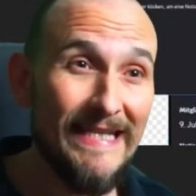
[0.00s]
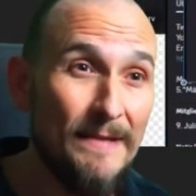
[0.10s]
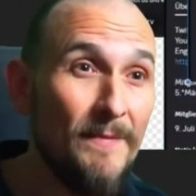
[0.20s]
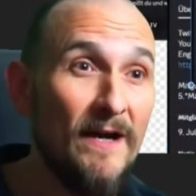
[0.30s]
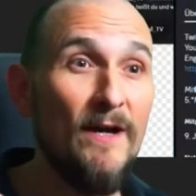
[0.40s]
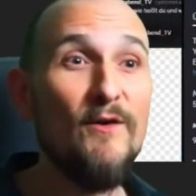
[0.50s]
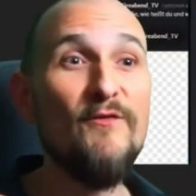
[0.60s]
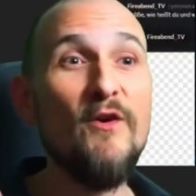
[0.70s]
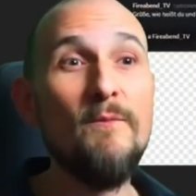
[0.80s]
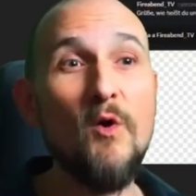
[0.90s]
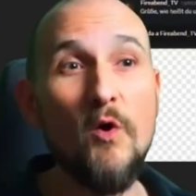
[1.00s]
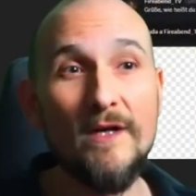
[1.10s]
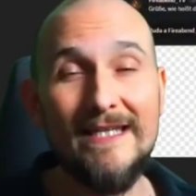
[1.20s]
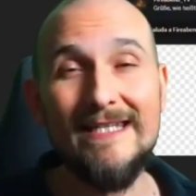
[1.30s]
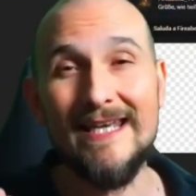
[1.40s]
Sometimes it's a
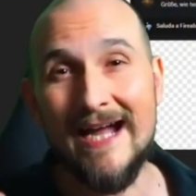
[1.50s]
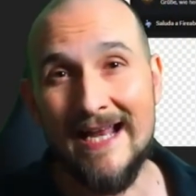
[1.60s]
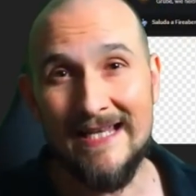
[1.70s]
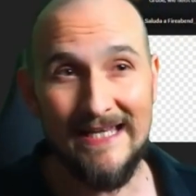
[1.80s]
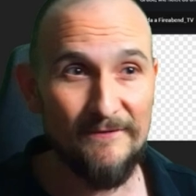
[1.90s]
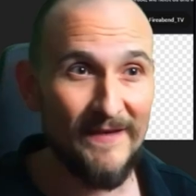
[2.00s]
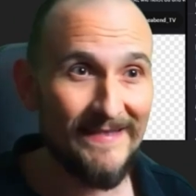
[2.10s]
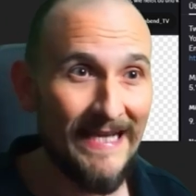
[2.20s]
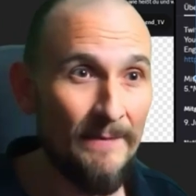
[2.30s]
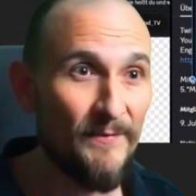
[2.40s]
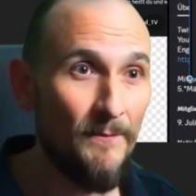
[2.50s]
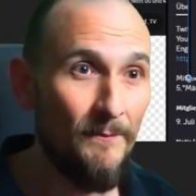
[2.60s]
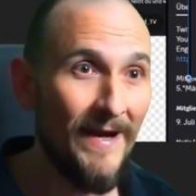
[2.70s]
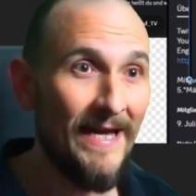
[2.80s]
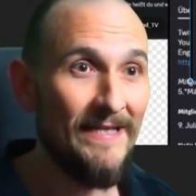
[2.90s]
dot in between,
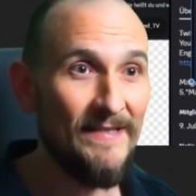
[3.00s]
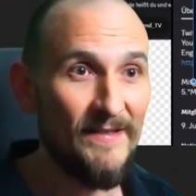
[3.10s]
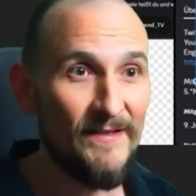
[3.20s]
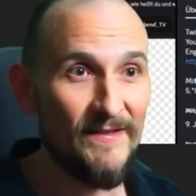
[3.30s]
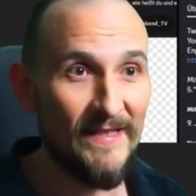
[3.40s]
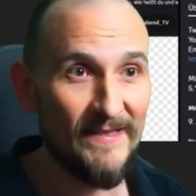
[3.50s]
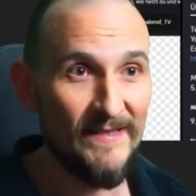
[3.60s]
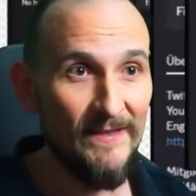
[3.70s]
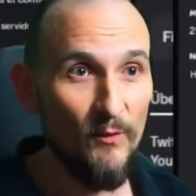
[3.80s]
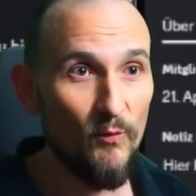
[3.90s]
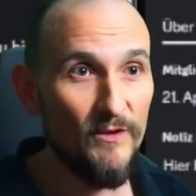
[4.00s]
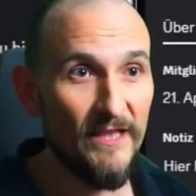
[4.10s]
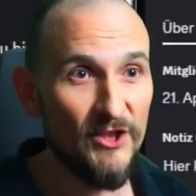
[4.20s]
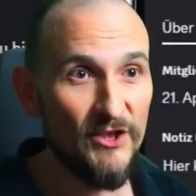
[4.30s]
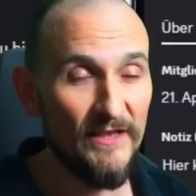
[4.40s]
or maybe a dot in the
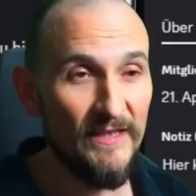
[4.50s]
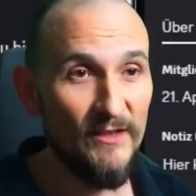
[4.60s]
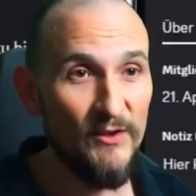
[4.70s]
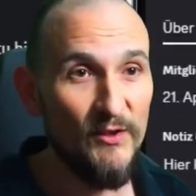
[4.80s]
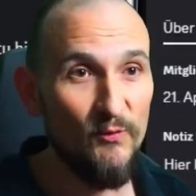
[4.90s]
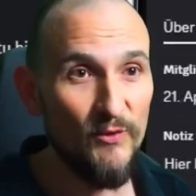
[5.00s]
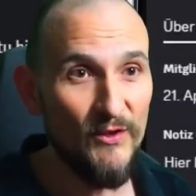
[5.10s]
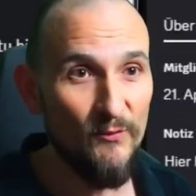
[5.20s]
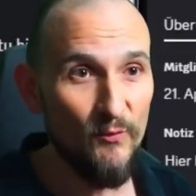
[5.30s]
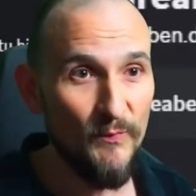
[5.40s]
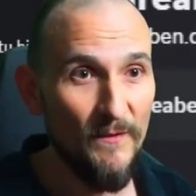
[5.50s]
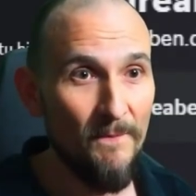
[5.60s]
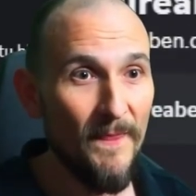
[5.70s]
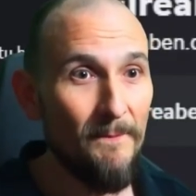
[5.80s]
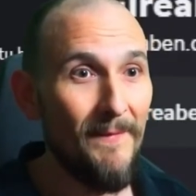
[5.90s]
front, or another
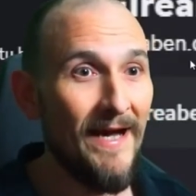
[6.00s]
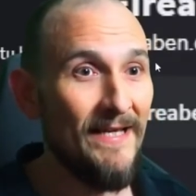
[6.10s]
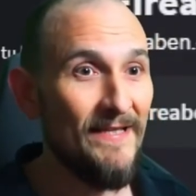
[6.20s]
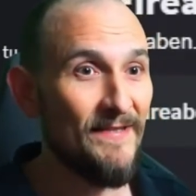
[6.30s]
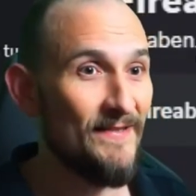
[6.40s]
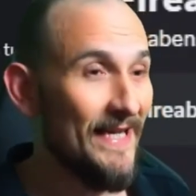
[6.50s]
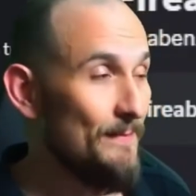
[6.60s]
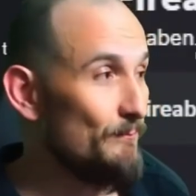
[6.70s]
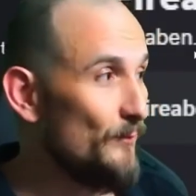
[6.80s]
dot somewhere else.